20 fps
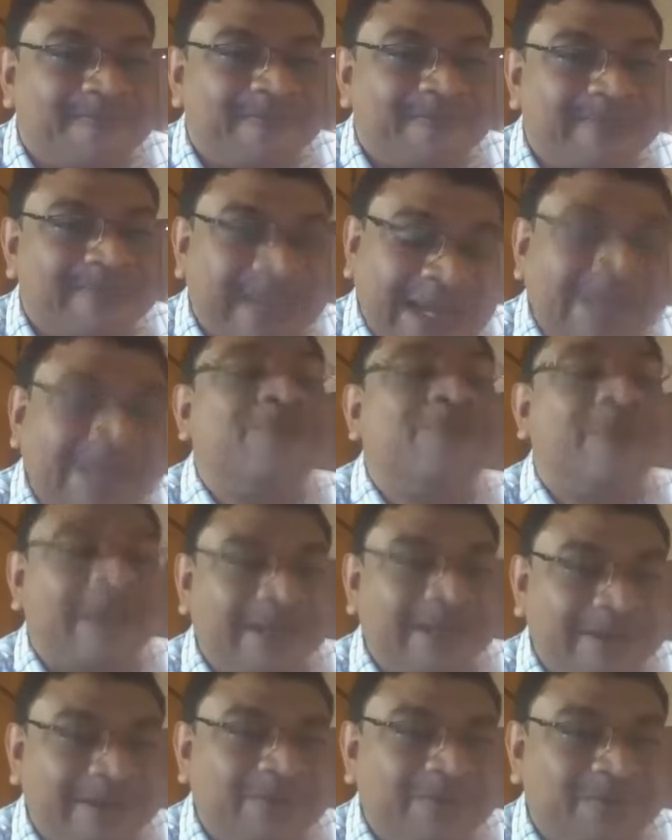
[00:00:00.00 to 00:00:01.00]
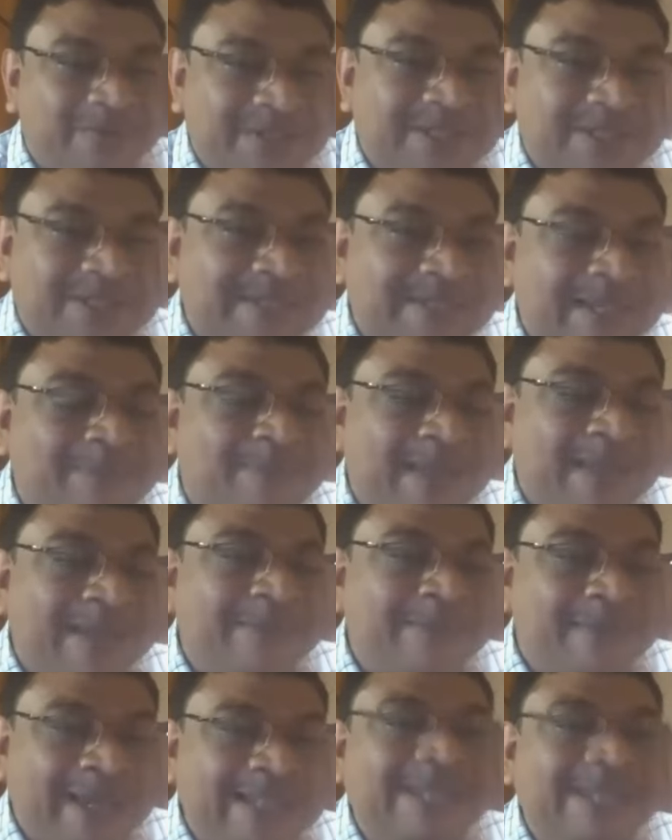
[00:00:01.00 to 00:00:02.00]
that one, which is supplied
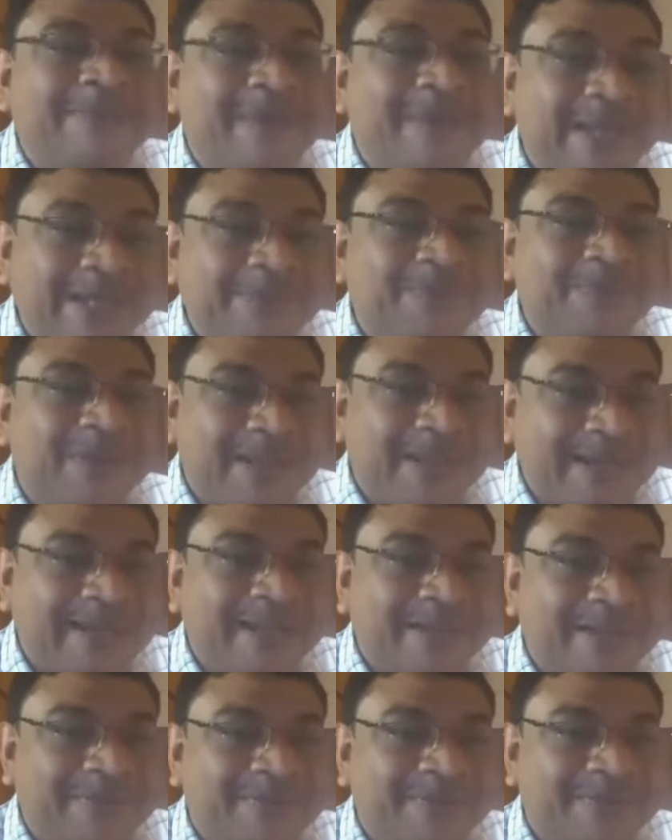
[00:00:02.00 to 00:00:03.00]
by the mandibular nerve.